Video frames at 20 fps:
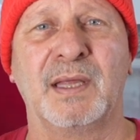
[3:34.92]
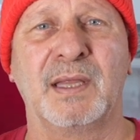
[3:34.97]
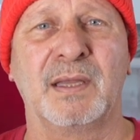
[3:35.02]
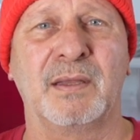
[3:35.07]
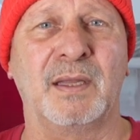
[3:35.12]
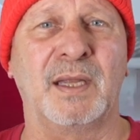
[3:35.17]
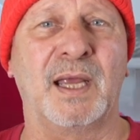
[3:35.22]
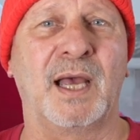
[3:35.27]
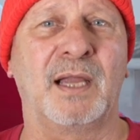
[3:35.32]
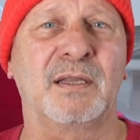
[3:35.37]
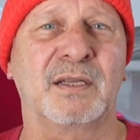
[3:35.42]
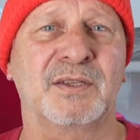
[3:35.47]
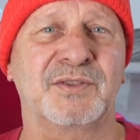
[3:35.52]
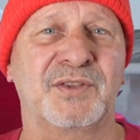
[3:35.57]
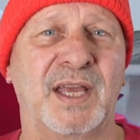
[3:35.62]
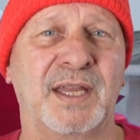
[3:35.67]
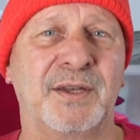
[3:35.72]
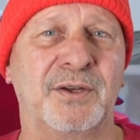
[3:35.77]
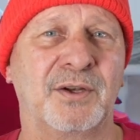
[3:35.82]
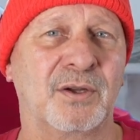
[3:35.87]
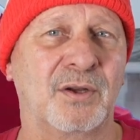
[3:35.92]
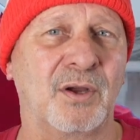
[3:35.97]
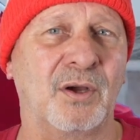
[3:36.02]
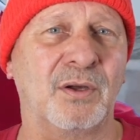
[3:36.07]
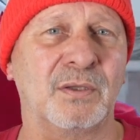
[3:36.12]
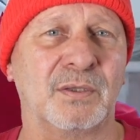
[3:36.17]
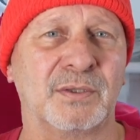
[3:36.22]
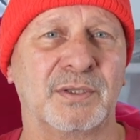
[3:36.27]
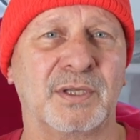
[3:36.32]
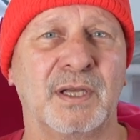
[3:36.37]
Then Alexander
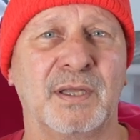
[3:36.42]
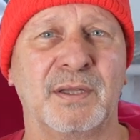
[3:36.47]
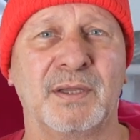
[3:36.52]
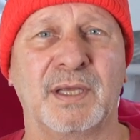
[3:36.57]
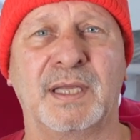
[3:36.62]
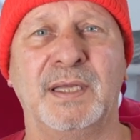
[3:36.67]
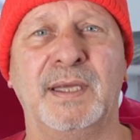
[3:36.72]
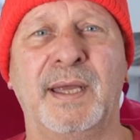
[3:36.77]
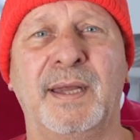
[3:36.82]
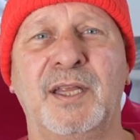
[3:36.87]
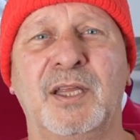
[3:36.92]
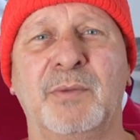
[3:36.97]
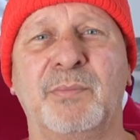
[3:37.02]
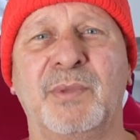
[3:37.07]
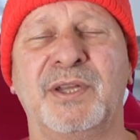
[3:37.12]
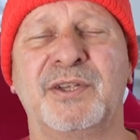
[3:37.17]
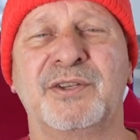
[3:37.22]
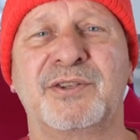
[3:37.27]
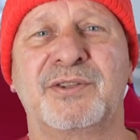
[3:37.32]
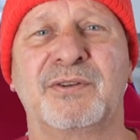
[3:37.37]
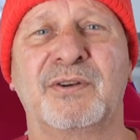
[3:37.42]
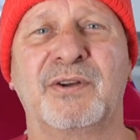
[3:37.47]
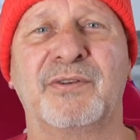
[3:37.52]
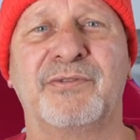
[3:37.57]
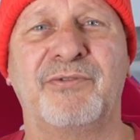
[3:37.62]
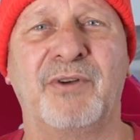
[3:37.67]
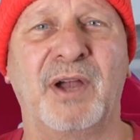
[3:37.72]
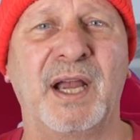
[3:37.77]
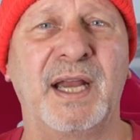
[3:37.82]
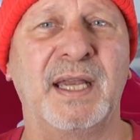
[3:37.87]
Galt, the Canadian Minister of
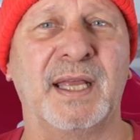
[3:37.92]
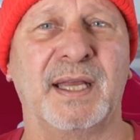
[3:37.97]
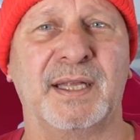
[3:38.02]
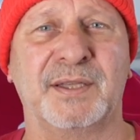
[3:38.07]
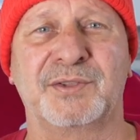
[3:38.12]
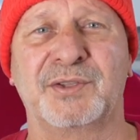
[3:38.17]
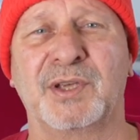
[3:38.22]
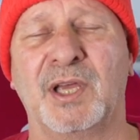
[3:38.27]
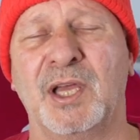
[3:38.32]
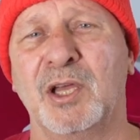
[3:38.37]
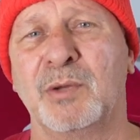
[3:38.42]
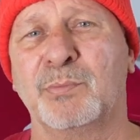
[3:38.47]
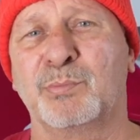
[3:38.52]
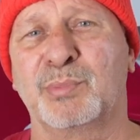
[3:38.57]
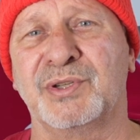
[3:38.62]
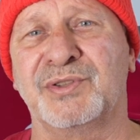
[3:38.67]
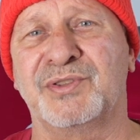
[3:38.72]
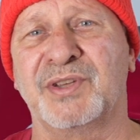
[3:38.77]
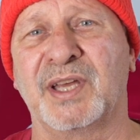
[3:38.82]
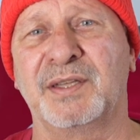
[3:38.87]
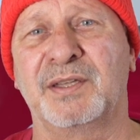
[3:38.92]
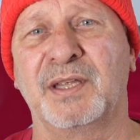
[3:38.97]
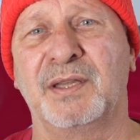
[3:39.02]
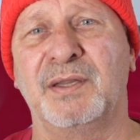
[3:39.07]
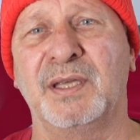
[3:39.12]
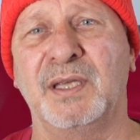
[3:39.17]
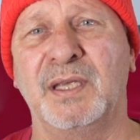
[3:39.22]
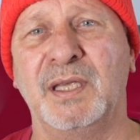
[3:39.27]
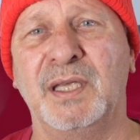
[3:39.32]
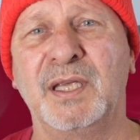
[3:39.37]
Finance, presented
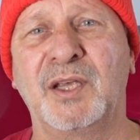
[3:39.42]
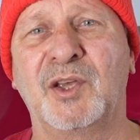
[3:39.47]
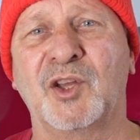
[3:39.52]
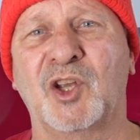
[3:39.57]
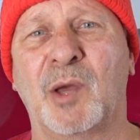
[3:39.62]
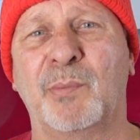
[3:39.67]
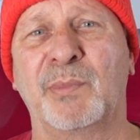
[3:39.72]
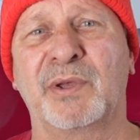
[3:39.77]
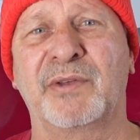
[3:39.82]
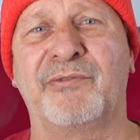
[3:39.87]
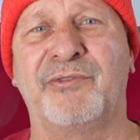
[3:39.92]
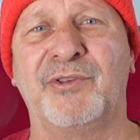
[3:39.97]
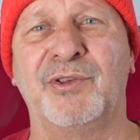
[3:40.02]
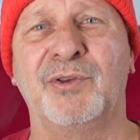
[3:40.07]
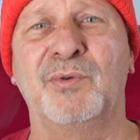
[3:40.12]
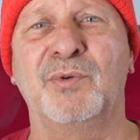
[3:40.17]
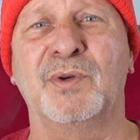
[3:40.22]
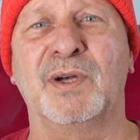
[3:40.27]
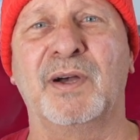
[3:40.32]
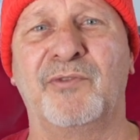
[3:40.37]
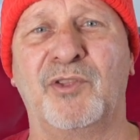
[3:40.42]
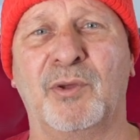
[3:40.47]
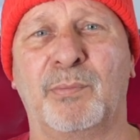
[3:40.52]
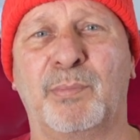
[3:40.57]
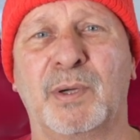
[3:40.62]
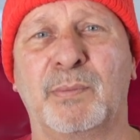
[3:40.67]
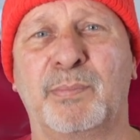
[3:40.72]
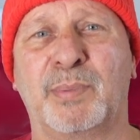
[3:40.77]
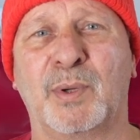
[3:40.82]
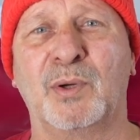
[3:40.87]
the economic view of the
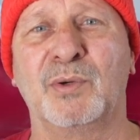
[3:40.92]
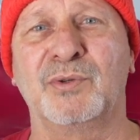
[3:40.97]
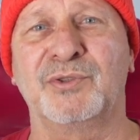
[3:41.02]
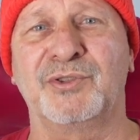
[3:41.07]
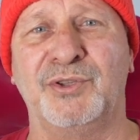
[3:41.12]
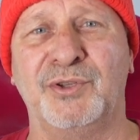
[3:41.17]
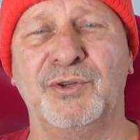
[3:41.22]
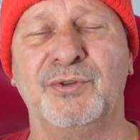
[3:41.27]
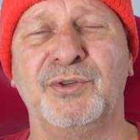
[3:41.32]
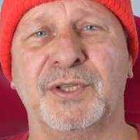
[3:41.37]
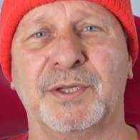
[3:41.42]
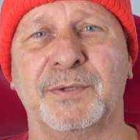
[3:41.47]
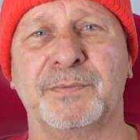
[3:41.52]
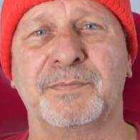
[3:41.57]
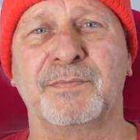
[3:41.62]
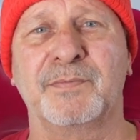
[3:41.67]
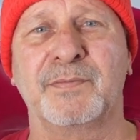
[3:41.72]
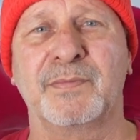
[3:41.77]
proposed union.